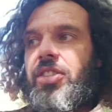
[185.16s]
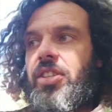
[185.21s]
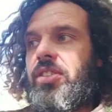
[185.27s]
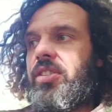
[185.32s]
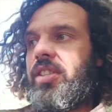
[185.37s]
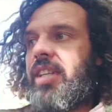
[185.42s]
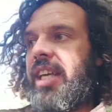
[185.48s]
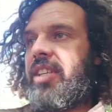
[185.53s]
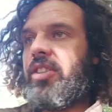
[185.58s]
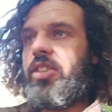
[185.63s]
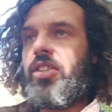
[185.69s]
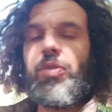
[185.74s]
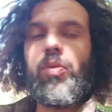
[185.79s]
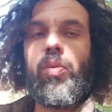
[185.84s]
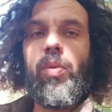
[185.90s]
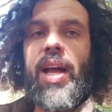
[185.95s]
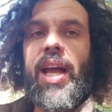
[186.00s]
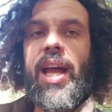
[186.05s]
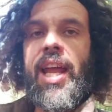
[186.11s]
just
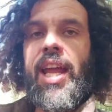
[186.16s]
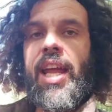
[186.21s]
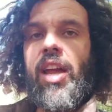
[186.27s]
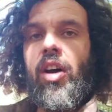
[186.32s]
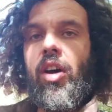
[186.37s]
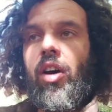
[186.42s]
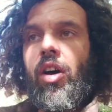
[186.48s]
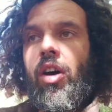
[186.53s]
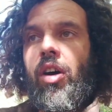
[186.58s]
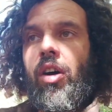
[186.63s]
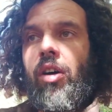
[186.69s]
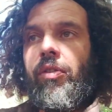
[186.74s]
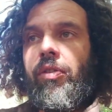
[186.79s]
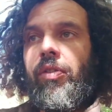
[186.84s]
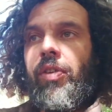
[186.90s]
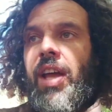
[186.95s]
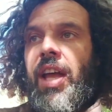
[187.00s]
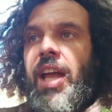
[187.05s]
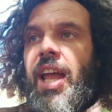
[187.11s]
nature's way
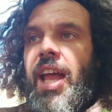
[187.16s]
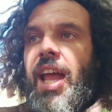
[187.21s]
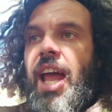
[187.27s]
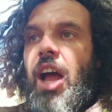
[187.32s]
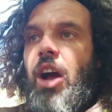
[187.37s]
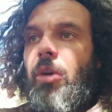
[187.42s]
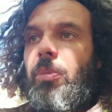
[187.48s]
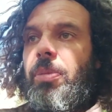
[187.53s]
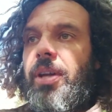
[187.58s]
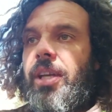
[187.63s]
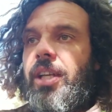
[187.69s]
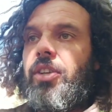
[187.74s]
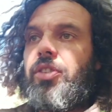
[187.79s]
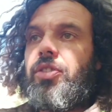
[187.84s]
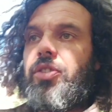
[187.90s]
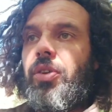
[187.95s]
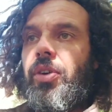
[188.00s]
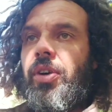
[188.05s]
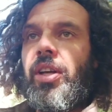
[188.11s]
of helping the
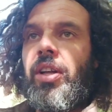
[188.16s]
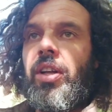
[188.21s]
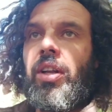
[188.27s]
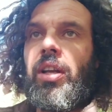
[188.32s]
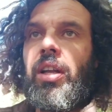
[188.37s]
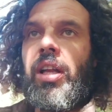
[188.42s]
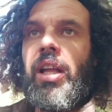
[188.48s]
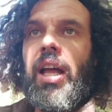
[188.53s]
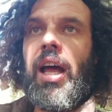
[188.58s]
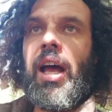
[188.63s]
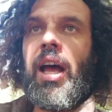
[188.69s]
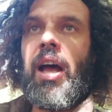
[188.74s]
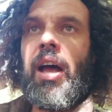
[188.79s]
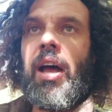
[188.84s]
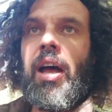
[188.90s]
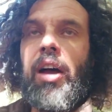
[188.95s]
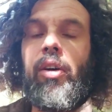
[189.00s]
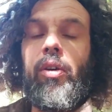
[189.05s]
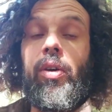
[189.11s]
soil
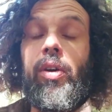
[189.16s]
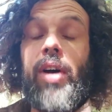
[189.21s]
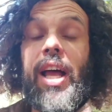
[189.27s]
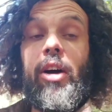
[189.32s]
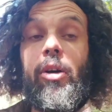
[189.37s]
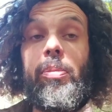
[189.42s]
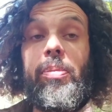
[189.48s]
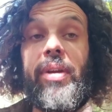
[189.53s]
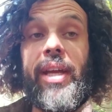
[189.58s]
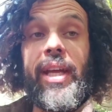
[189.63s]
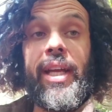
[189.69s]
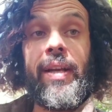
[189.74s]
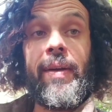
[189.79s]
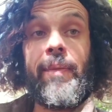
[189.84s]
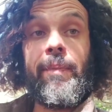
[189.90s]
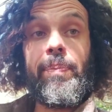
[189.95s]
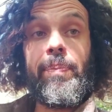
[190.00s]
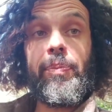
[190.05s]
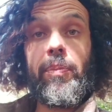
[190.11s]
or
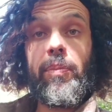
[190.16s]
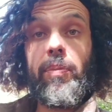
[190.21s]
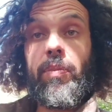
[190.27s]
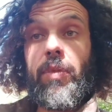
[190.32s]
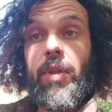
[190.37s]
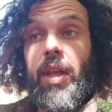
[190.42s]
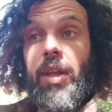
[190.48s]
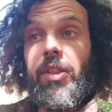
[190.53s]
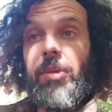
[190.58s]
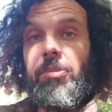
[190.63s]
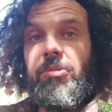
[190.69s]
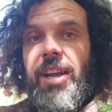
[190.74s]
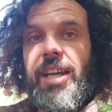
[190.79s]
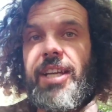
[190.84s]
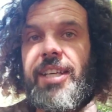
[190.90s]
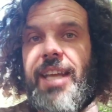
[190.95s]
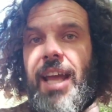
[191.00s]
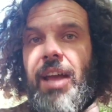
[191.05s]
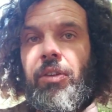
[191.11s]
helping the
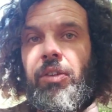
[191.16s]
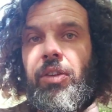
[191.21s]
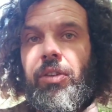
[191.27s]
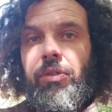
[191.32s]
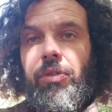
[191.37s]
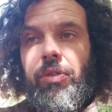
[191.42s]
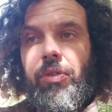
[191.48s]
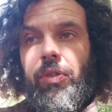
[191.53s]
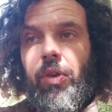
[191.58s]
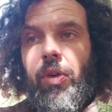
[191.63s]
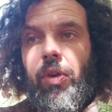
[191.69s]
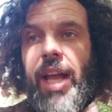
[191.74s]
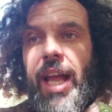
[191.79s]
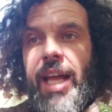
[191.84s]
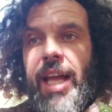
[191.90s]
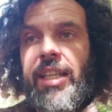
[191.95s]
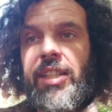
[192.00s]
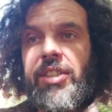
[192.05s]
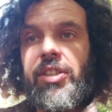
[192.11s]
breakdown of
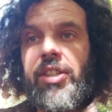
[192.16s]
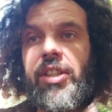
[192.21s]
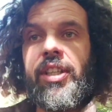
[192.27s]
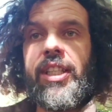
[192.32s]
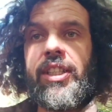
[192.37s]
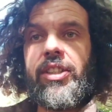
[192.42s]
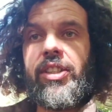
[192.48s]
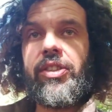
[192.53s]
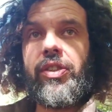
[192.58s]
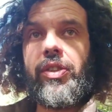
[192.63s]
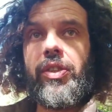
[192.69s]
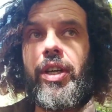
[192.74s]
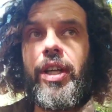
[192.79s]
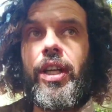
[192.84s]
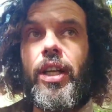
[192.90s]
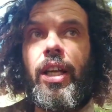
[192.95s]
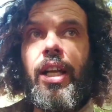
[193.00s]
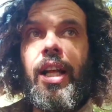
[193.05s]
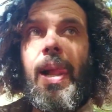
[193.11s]
organics turn into
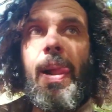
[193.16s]
soil.